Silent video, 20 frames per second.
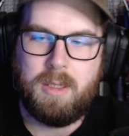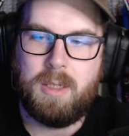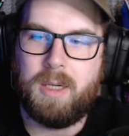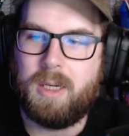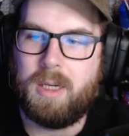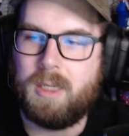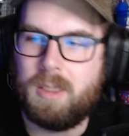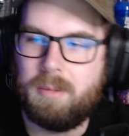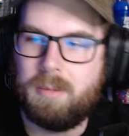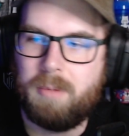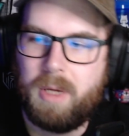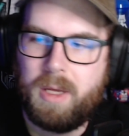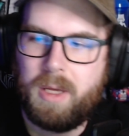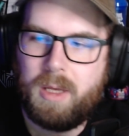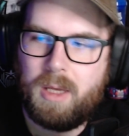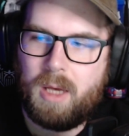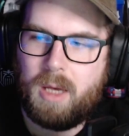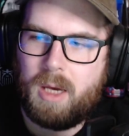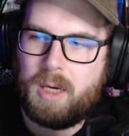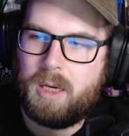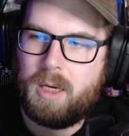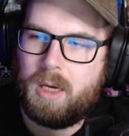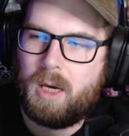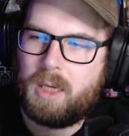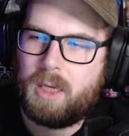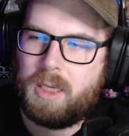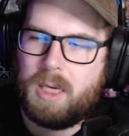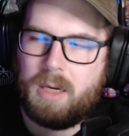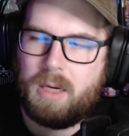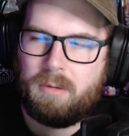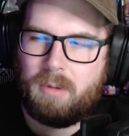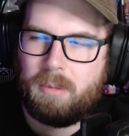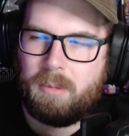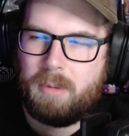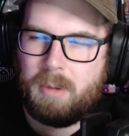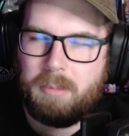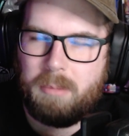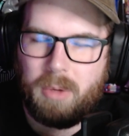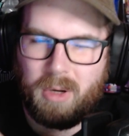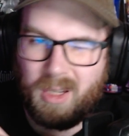I can't
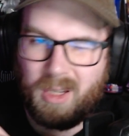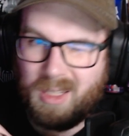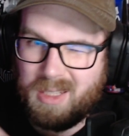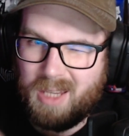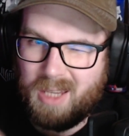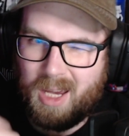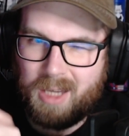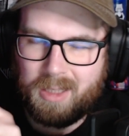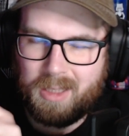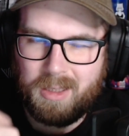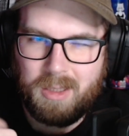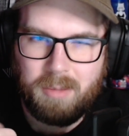remember exactly.